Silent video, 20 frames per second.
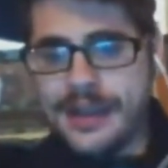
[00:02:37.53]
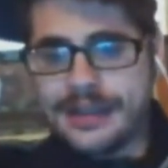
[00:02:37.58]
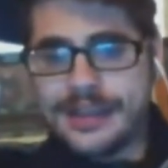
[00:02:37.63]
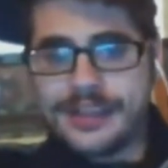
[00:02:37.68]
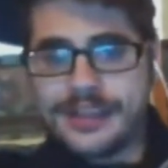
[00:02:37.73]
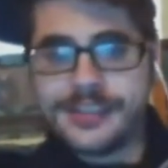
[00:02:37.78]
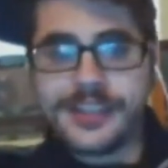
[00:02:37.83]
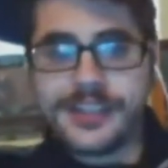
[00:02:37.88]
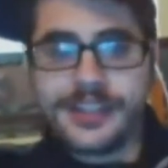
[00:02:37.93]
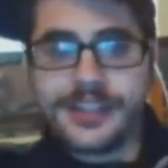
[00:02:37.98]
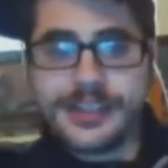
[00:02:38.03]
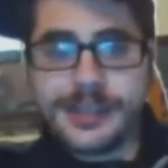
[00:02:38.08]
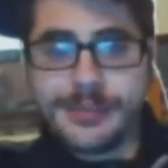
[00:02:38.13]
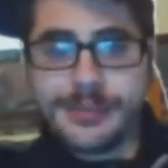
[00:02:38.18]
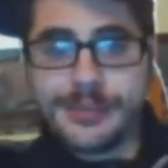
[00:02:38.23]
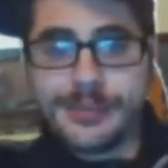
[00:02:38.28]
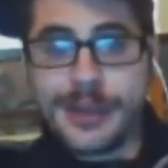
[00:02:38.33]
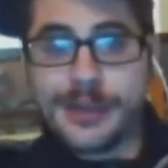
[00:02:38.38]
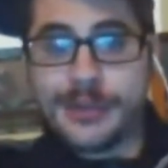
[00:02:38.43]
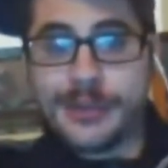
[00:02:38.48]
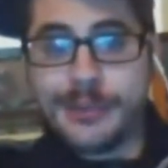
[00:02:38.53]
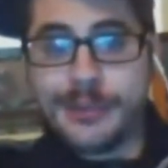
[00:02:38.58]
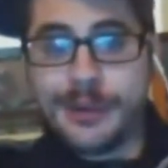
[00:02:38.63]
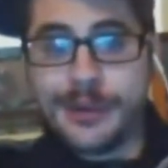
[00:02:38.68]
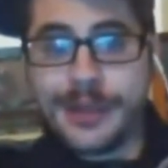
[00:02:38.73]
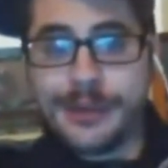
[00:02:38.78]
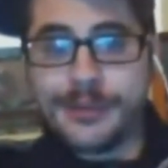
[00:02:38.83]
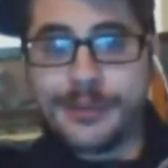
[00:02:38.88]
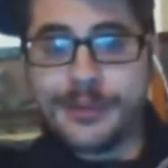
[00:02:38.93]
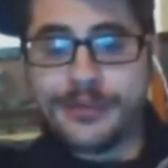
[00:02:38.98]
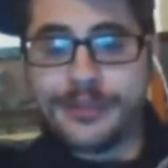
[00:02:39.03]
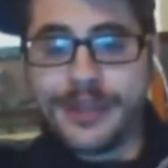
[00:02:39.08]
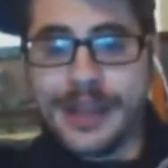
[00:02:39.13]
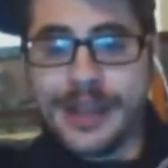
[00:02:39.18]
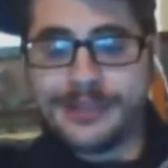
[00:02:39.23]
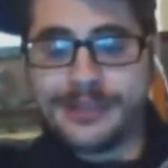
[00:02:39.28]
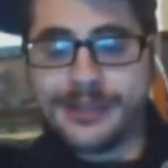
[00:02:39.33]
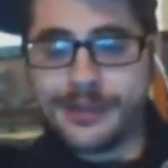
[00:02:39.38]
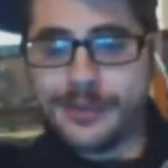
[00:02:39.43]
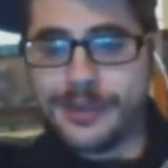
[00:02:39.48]
catching a lucky break when Marc-Edouard
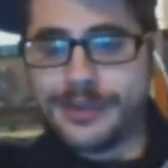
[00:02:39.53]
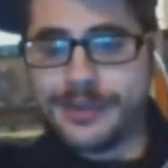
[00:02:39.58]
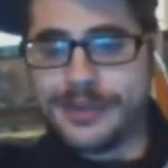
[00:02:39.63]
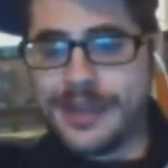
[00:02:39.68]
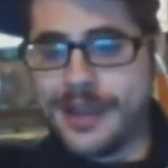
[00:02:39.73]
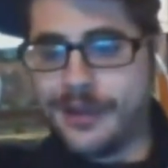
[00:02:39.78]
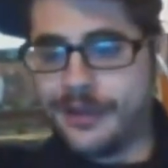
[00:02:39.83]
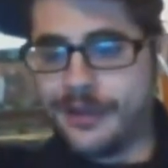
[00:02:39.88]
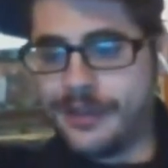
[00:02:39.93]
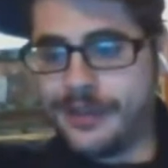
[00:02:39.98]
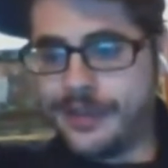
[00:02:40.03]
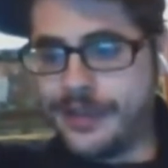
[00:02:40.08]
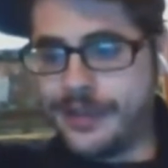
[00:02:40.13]
Vlasic went down.